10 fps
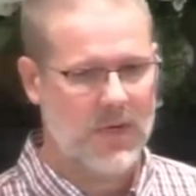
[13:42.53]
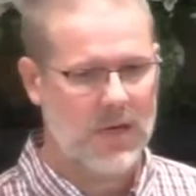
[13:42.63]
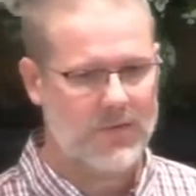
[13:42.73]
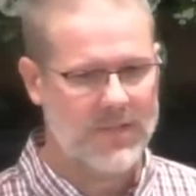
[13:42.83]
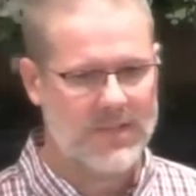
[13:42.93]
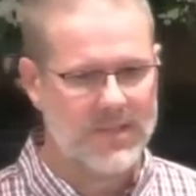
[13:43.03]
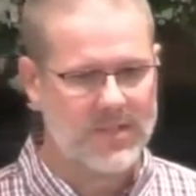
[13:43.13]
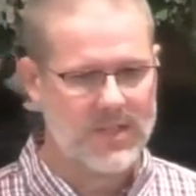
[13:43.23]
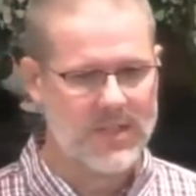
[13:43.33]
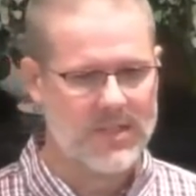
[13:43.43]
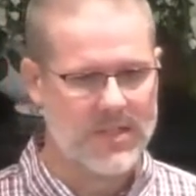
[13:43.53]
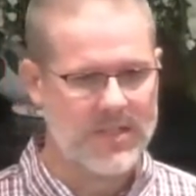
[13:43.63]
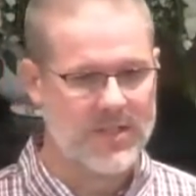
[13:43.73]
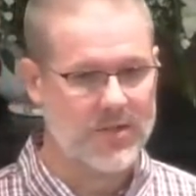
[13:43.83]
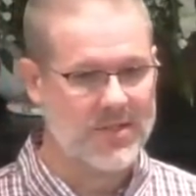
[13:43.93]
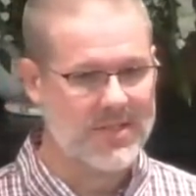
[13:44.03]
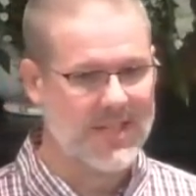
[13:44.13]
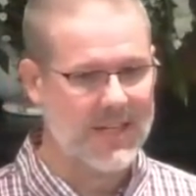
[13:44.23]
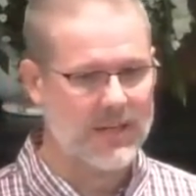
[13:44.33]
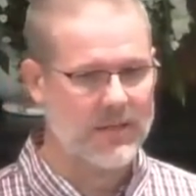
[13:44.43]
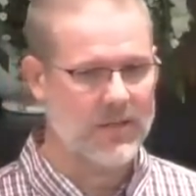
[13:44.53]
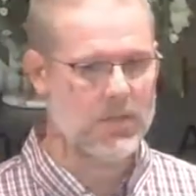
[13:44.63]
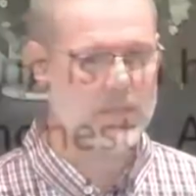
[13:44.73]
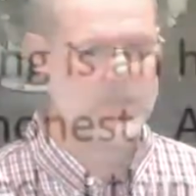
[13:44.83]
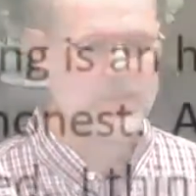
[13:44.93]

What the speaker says: Authenticity is easier said than